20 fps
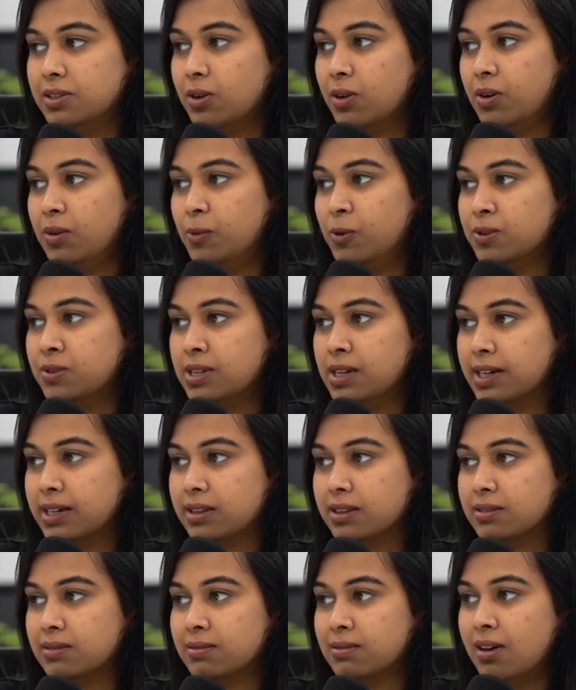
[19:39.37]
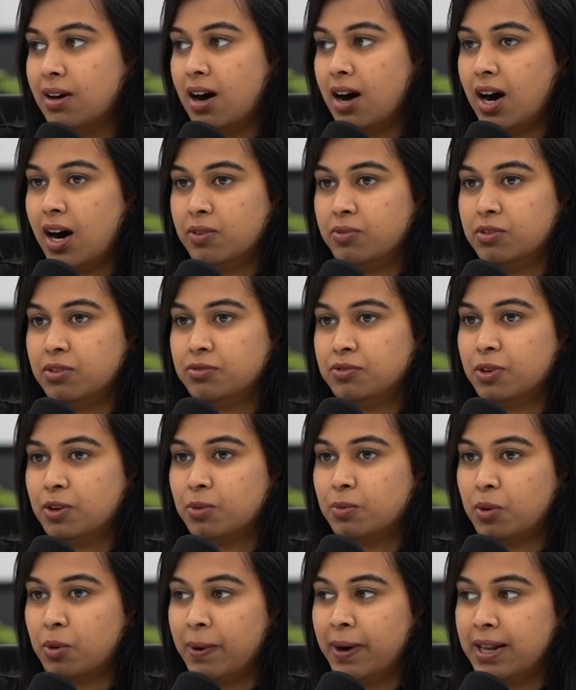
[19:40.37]
It's almost like half of
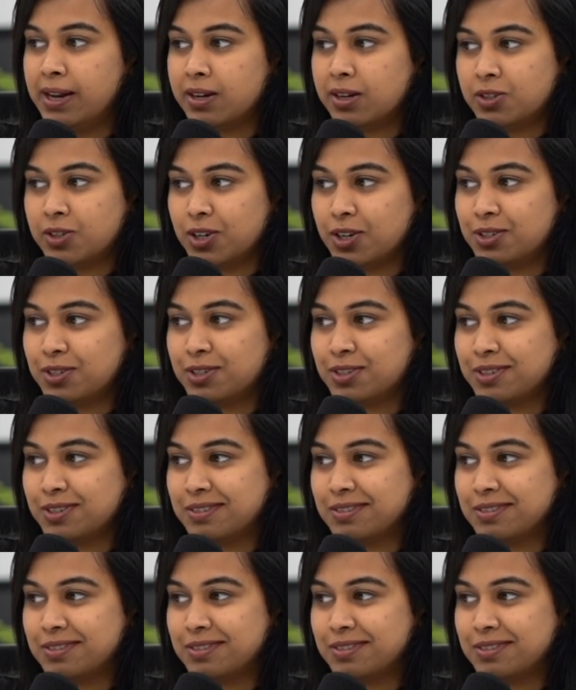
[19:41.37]
your mobile recharge.